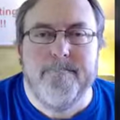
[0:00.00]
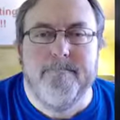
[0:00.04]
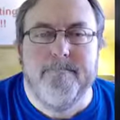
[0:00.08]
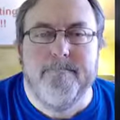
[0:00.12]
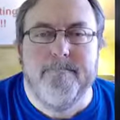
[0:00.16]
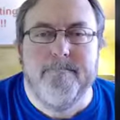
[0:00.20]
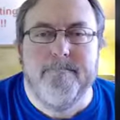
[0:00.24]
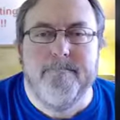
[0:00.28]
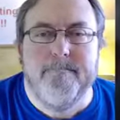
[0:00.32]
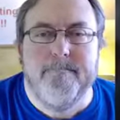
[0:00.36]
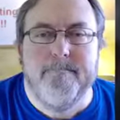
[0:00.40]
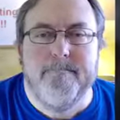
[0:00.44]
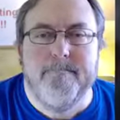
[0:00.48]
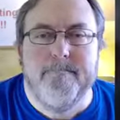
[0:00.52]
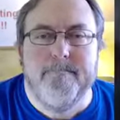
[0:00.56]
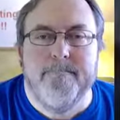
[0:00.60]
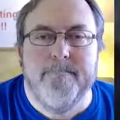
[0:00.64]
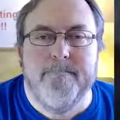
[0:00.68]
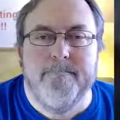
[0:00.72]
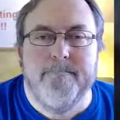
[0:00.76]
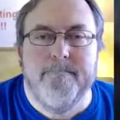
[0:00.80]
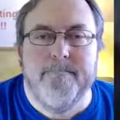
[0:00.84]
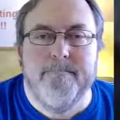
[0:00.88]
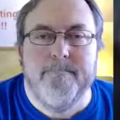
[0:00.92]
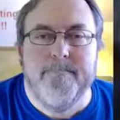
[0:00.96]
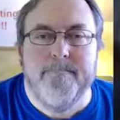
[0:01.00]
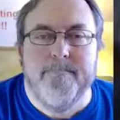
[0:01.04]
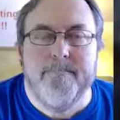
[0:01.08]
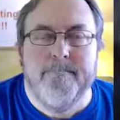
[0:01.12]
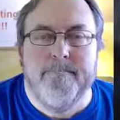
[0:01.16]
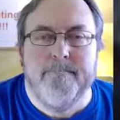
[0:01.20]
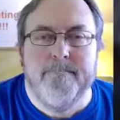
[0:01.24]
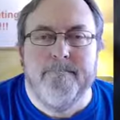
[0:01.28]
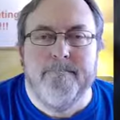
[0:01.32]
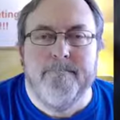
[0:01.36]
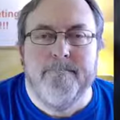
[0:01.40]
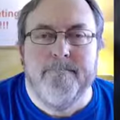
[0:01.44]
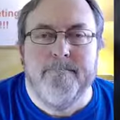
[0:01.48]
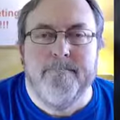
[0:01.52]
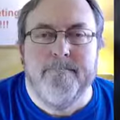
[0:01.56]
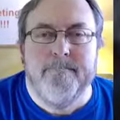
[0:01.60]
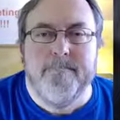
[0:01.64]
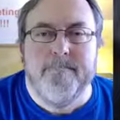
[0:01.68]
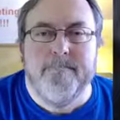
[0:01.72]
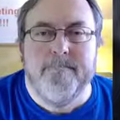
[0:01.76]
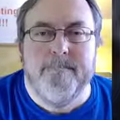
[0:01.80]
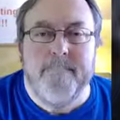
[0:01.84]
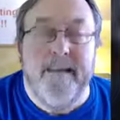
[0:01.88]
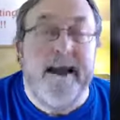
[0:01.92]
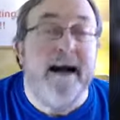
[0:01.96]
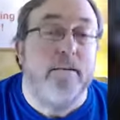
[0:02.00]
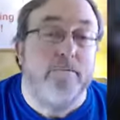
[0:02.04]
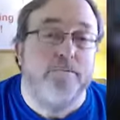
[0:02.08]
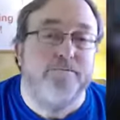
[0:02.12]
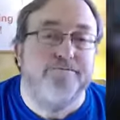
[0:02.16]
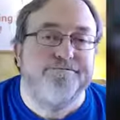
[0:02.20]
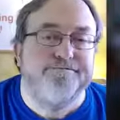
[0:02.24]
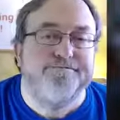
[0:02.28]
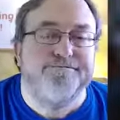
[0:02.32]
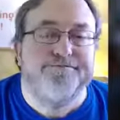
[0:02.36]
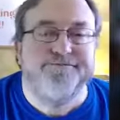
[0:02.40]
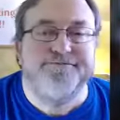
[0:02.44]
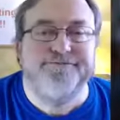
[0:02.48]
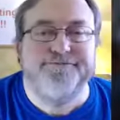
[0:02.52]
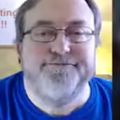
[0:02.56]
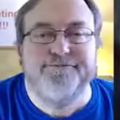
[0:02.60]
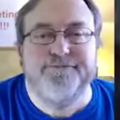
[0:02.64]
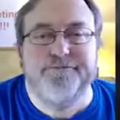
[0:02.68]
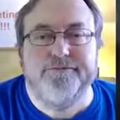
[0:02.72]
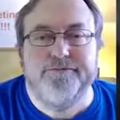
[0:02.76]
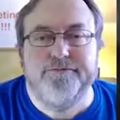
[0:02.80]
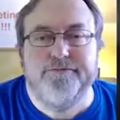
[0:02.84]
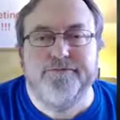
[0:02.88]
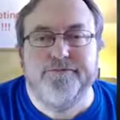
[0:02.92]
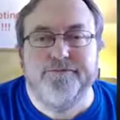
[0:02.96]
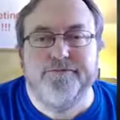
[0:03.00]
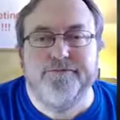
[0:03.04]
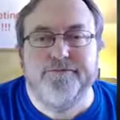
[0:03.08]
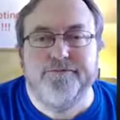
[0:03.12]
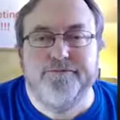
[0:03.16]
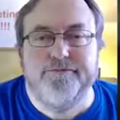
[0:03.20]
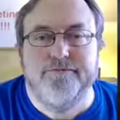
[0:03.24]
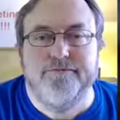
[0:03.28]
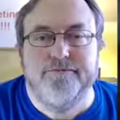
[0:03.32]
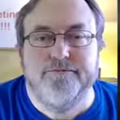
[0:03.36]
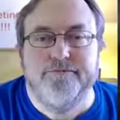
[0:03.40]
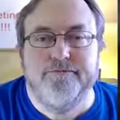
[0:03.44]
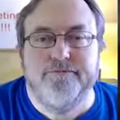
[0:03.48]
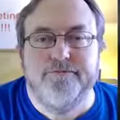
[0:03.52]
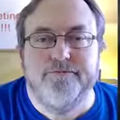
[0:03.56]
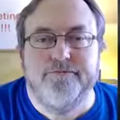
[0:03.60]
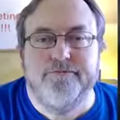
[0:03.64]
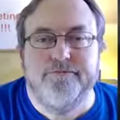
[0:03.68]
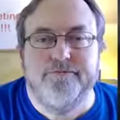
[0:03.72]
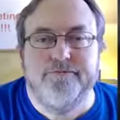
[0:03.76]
[no speech]